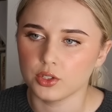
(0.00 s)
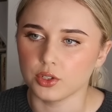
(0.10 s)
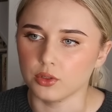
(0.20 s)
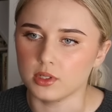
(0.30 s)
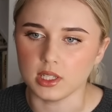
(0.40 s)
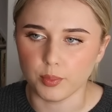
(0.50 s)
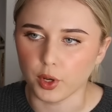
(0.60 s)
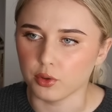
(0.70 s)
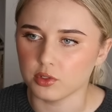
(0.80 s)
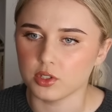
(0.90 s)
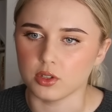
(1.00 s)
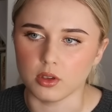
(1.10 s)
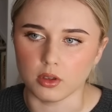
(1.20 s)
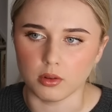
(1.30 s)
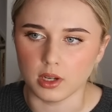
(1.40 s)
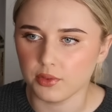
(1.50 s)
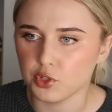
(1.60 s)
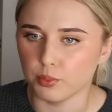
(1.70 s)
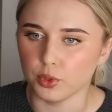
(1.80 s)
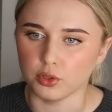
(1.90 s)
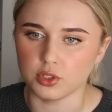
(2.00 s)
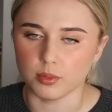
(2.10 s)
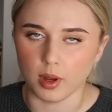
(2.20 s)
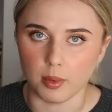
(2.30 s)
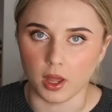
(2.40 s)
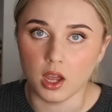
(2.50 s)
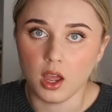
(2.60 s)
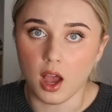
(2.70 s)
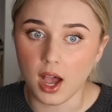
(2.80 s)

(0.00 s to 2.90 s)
to de-bloat, to lift your mood, to blah blah.